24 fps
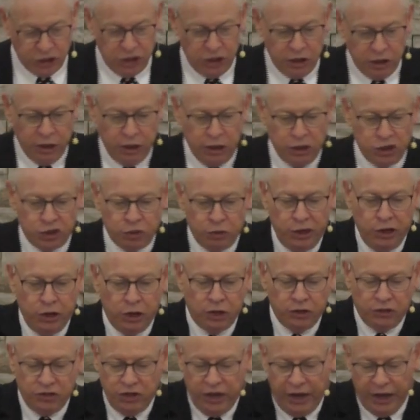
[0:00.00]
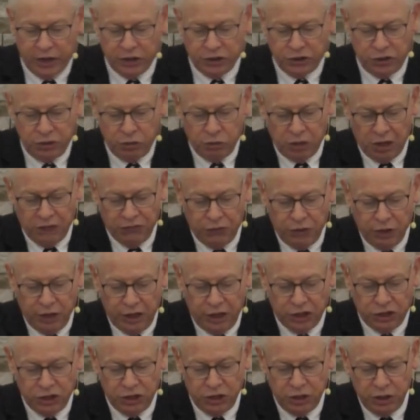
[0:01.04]
Let us read our text in
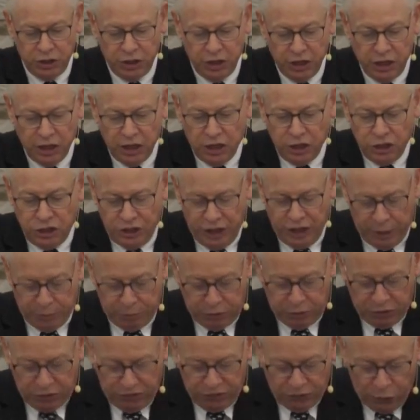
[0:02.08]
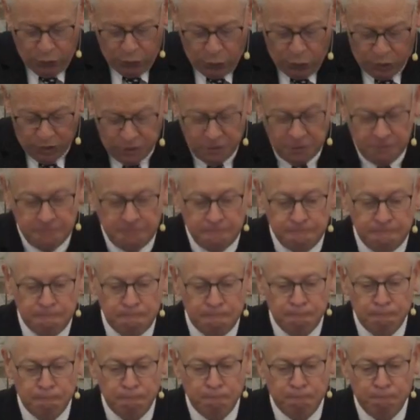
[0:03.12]
Revelation chapter 4.
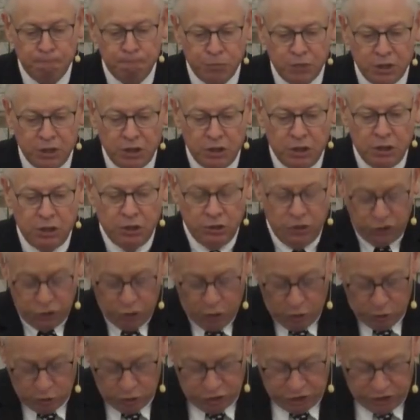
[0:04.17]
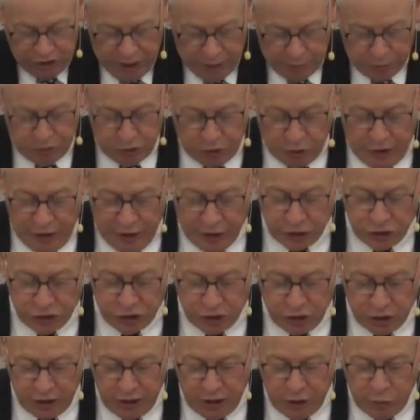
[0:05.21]
It's the whole chapter,
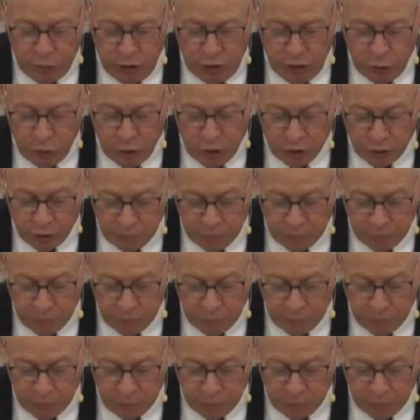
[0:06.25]
actually, and we will